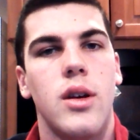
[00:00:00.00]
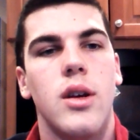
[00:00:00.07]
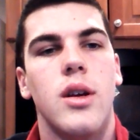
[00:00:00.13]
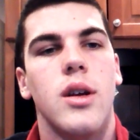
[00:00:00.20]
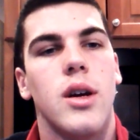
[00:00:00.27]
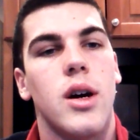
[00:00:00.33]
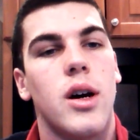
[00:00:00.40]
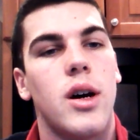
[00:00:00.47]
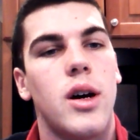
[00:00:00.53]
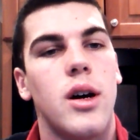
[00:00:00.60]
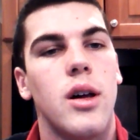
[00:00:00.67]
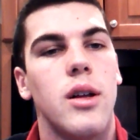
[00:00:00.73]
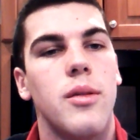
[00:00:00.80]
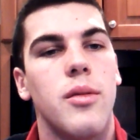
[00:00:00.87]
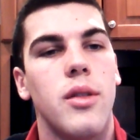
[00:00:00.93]

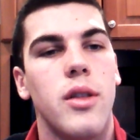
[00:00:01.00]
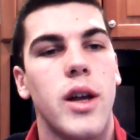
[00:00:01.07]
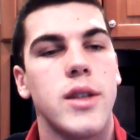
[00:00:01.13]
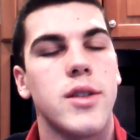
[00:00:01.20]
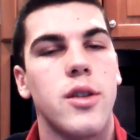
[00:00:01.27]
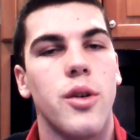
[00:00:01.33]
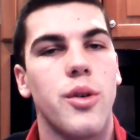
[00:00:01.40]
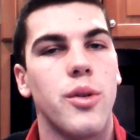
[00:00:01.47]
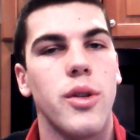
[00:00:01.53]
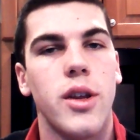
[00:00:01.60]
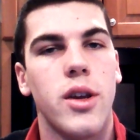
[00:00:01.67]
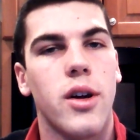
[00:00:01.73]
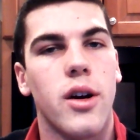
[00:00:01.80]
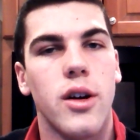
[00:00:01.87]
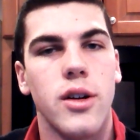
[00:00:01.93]
That's the only
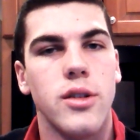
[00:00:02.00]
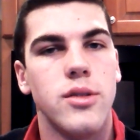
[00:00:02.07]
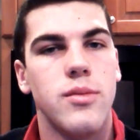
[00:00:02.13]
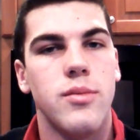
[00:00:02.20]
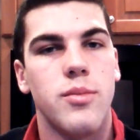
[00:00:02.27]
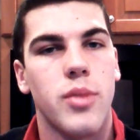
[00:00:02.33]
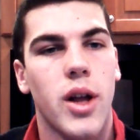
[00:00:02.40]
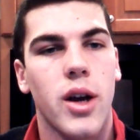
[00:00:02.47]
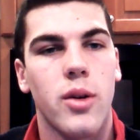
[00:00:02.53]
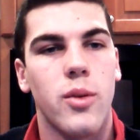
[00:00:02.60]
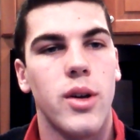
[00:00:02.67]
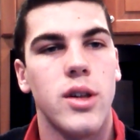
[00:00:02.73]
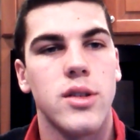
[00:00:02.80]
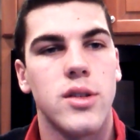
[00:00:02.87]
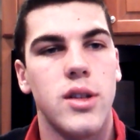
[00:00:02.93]
card Black
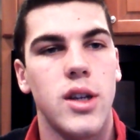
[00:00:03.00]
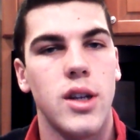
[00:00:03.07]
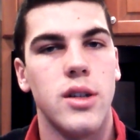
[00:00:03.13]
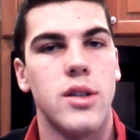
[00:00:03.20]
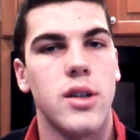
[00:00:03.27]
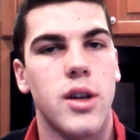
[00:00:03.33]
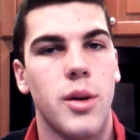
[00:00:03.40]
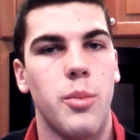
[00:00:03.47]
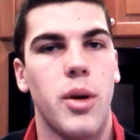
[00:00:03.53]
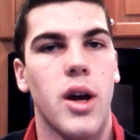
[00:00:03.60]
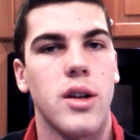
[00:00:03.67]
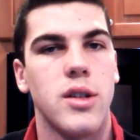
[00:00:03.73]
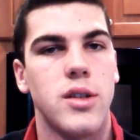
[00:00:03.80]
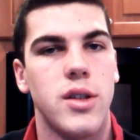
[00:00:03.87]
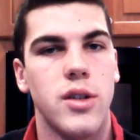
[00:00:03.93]
Wings need to come back
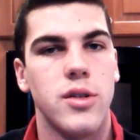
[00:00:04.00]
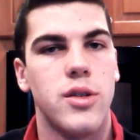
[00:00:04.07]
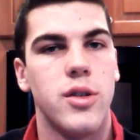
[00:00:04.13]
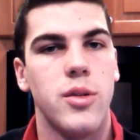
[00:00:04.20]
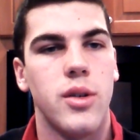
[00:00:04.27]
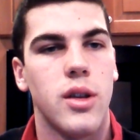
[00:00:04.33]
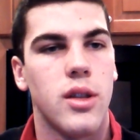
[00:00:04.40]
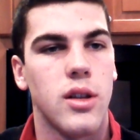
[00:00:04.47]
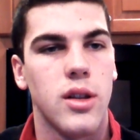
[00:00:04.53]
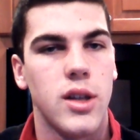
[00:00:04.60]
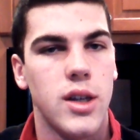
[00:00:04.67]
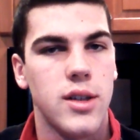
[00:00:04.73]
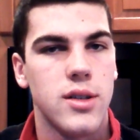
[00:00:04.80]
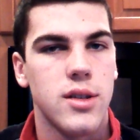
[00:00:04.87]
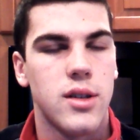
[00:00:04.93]
to tier 2 at the
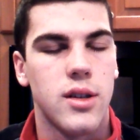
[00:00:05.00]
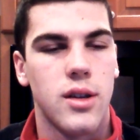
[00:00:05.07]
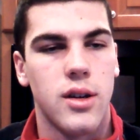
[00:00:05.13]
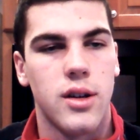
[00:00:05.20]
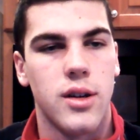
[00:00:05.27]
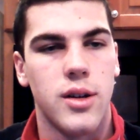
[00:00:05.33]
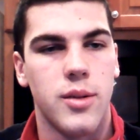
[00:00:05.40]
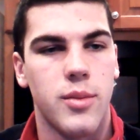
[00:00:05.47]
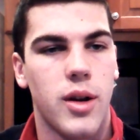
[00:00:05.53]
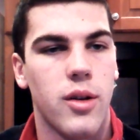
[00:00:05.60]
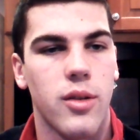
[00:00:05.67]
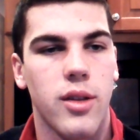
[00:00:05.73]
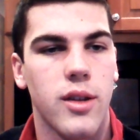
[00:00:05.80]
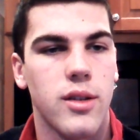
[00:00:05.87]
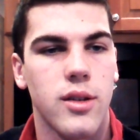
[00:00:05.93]
least. I don't
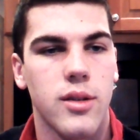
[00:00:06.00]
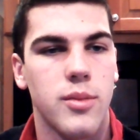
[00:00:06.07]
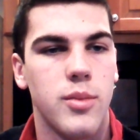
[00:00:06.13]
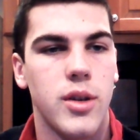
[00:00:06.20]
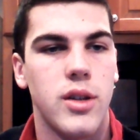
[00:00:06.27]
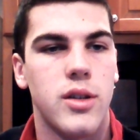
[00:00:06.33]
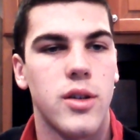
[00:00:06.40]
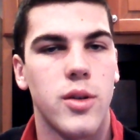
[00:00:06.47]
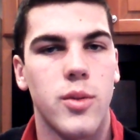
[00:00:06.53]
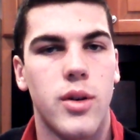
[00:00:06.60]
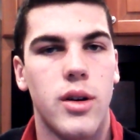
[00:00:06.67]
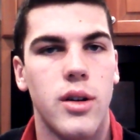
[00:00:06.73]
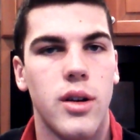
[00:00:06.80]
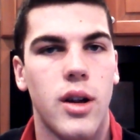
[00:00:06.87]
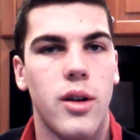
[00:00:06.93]
think they'll be tier
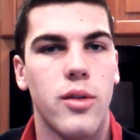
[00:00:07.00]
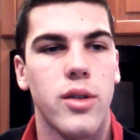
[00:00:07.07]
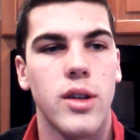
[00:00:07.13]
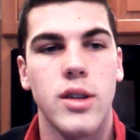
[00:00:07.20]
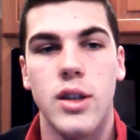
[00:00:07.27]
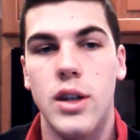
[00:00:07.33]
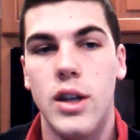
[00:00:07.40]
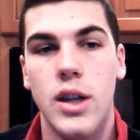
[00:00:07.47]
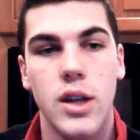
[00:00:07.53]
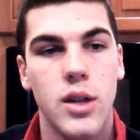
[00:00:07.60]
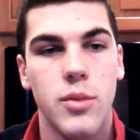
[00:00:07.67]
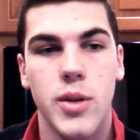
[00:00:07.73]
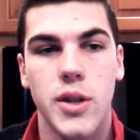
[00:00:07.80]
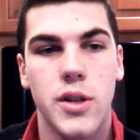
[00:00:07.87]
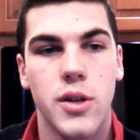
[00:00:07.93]
1. I don't think they need to
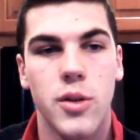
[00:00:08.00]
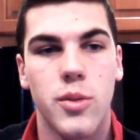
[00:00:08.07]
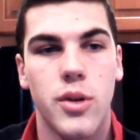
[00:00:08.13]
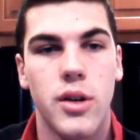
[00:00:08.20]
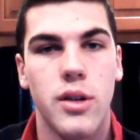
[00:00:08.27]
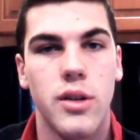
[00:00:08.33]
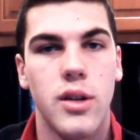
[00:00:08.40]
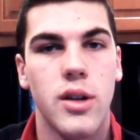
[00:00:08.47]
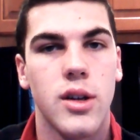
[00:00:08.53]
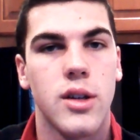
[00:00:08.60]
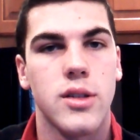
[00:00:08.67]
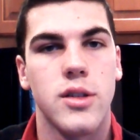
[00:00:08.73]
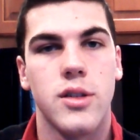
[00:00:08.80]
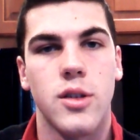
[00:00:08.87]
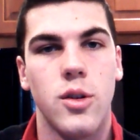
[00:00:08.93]
be tier 1 because
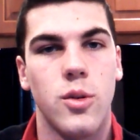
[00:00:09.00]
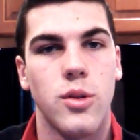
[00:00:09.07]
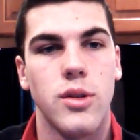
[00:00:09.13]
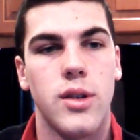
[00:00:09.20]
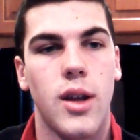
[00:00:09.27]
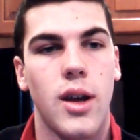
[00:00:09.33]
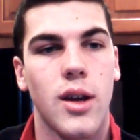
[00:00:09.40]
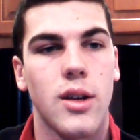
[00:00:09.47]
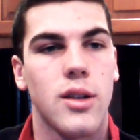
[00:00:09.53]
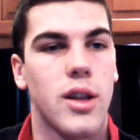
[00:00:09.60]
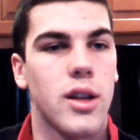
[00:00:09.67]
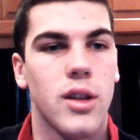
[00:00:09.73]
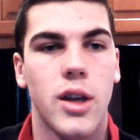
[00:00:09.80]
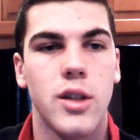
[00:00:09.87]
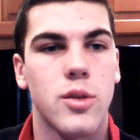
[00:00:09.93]
it's an old deck. Like
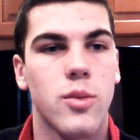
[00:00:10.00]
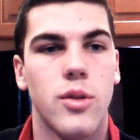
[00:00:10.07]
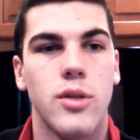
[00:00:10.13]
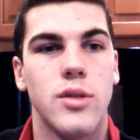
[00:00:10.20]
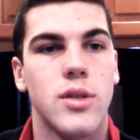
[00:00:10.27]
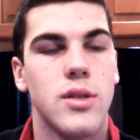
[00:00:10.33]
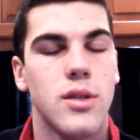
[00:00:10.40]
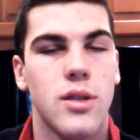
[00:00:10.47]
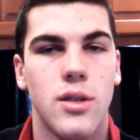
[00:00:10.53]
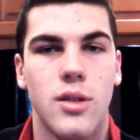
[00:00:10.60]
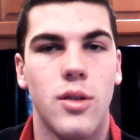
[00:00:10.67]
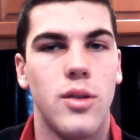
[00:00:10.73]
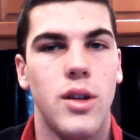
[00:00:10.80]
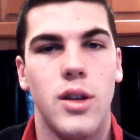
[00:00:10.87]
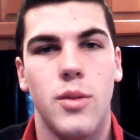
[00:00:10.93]
Lightsworns don't
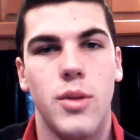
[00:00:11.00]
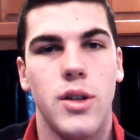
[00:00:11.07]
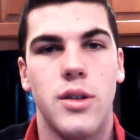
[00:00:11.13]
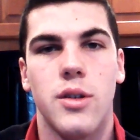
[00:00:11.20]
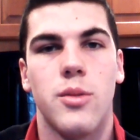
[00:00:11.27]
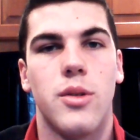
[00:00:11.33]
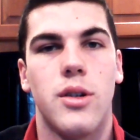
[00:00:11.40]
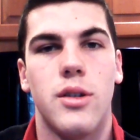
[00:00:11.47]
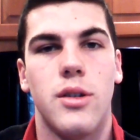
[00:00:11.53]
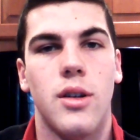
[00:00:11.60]
need to be tier 1